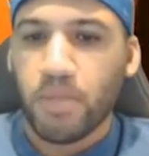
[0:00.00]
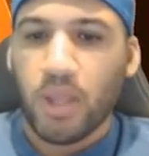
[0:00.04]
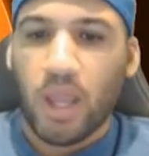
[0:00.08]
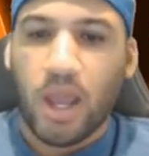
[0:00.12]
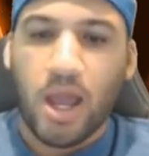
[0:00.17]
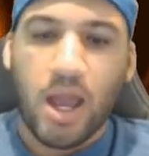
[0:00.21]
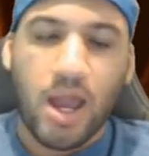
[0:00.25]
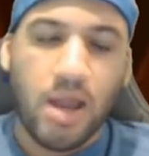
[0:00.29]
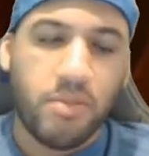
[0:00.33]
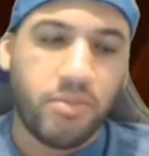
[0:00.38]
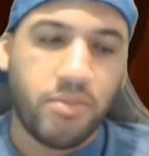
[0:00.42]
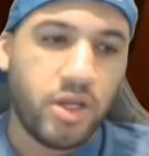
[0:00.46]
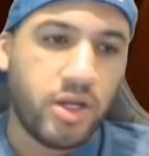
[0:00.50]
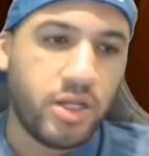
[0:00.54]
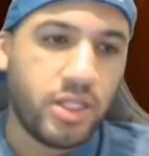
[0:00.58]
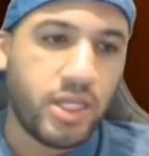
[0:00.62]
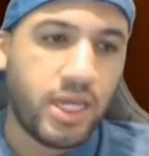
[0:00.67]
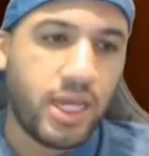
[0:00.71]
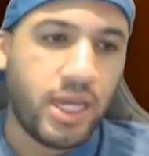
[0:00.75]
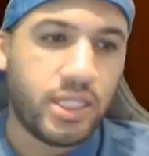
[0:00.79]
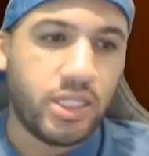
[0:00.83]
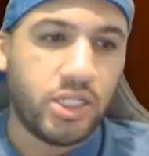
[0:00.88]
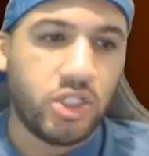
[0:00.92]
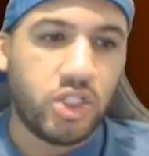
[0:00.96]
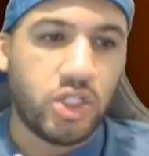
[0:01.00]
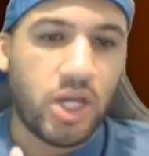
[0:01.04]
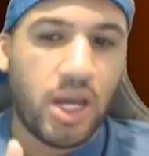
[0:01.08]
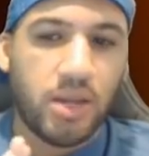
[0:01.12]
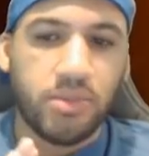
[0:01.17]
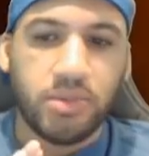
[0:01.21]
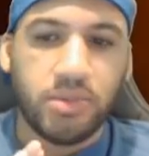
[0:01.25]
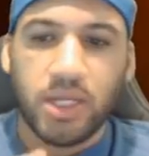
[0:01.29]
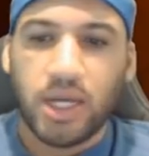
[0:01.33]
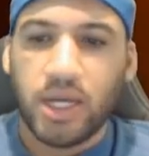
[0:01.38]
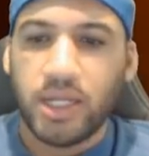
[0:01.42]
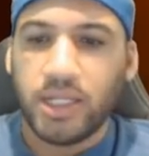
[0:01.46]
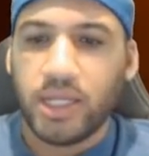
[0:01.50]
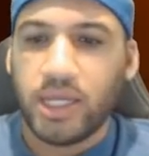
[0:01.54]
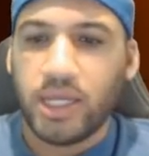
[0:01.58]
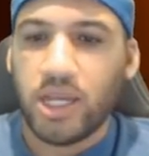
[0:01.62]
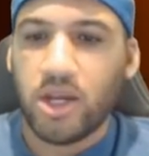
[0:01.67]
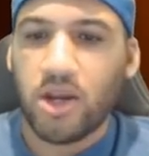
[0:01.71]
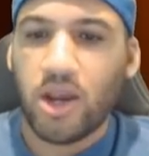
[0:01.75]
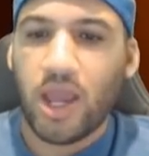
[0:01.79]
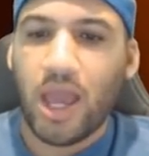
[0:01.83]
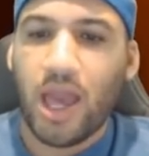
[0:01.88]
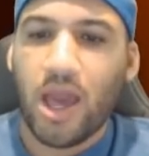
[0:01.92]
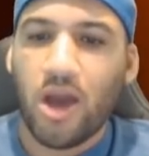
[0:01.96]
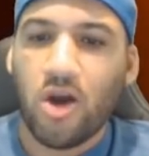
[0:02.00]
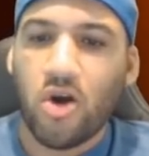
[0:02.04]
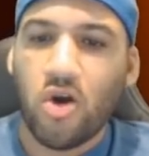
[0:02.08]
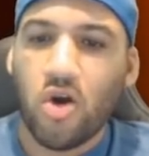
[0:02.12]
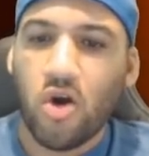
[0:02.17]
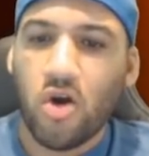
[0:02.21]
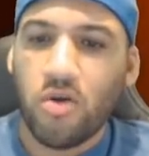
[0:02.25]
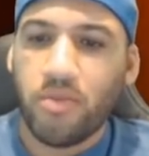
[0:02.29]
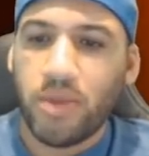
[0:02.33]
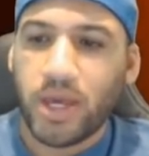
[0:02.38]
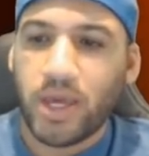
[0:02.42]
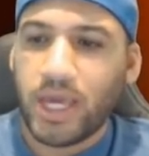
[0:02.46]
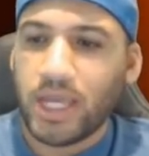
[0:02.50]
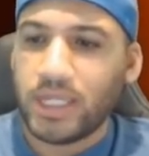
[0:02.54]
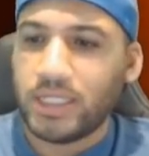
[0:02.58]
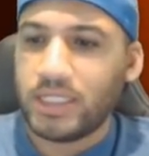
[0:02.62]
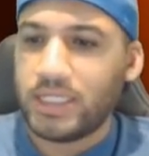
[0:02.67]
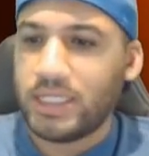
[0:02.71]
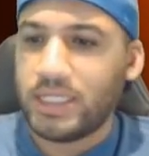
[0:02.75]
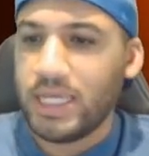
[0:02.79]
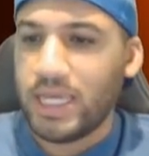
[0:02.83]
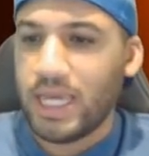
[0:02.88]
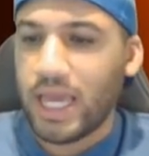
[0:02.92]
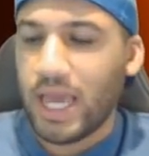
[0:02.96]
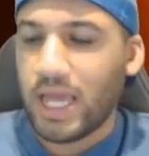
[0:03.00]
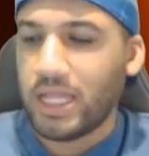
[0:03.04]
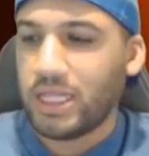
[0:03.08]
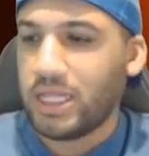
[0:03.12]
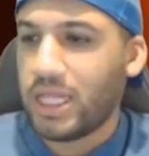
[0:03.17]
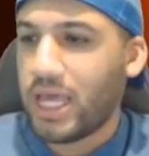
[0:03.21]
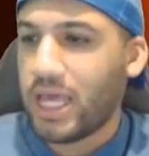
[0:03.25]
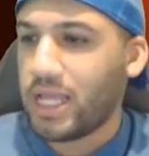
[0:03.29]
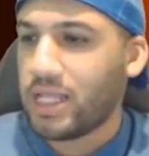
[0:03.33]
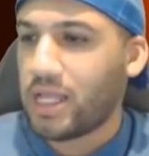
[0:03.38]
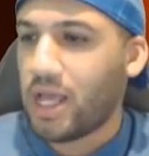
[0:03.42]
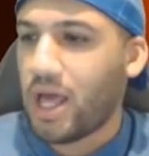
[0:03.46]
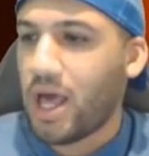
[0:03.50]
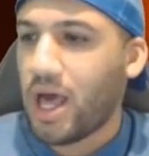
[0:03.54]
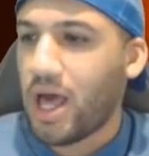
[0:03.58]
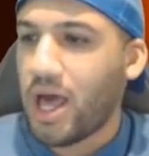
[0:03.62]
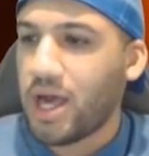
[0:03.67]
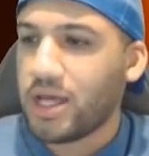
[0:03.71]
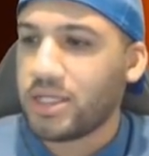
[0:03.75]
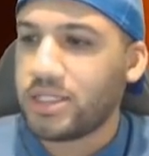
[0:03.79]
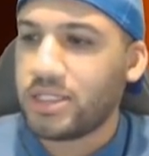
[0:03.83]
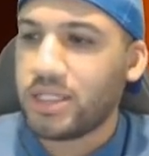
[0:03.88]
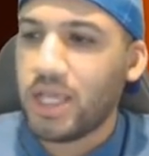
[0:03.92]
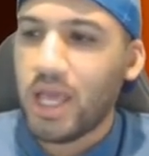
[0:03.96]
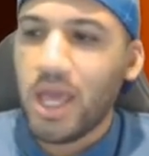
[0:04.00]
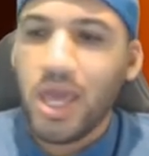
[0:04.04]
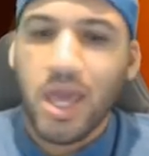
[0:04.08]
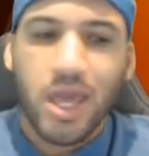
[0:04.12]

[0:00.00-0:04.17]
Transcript: They're going to get the job done here at home against the Atlanta Hawks.